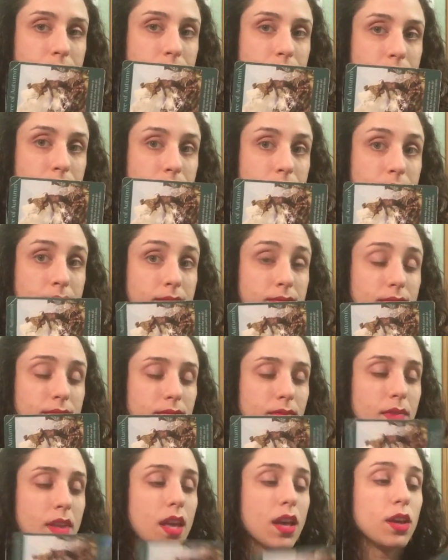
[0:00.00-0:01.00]
You
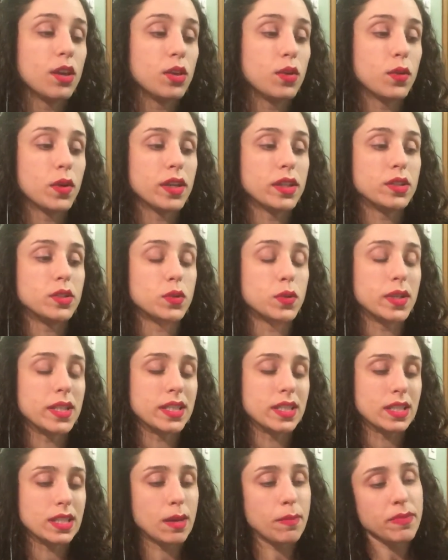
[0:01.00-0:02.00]
are doing
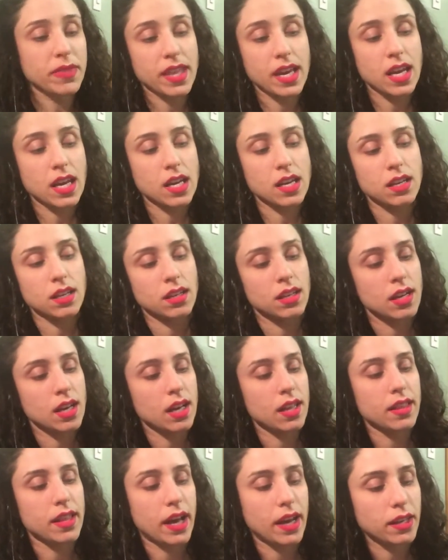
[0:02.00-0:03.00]
something
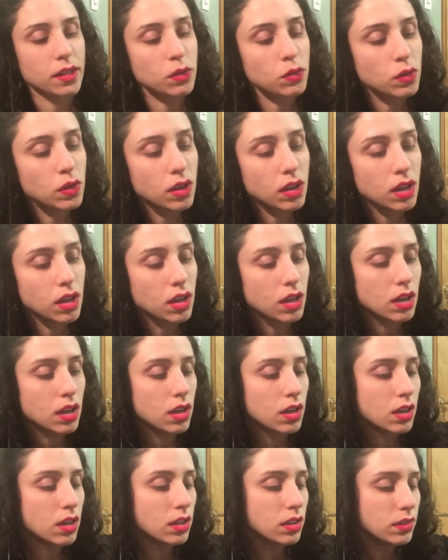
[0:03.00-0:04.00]
that you
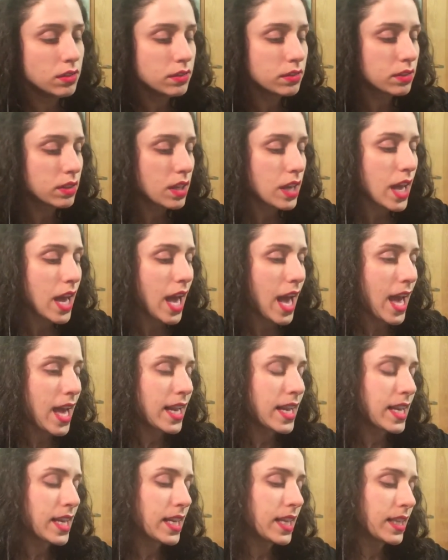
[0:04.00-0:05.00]
love,
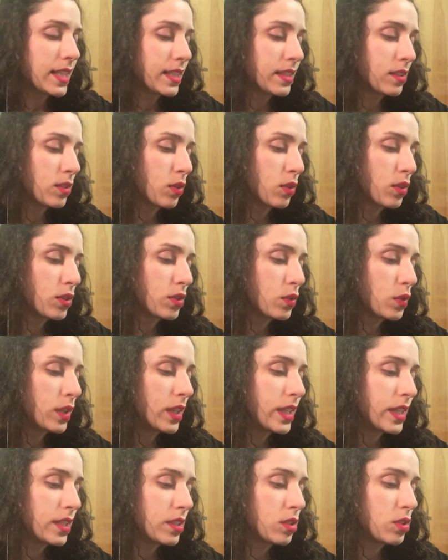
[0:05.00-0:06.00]
and it is going to
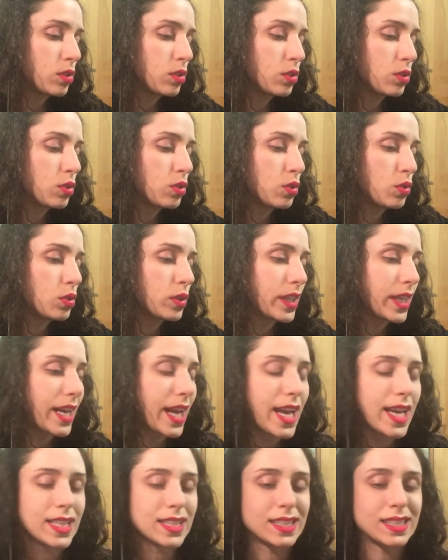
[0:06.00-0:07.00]
lead you to
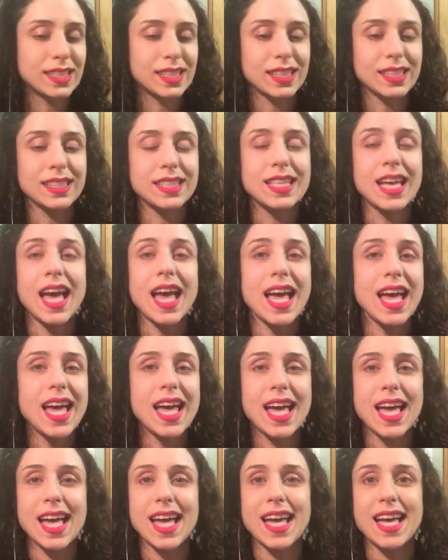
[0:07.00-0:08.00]
great
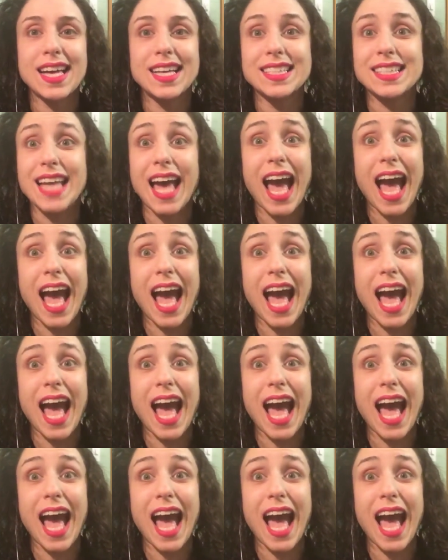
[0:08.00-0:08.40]
success.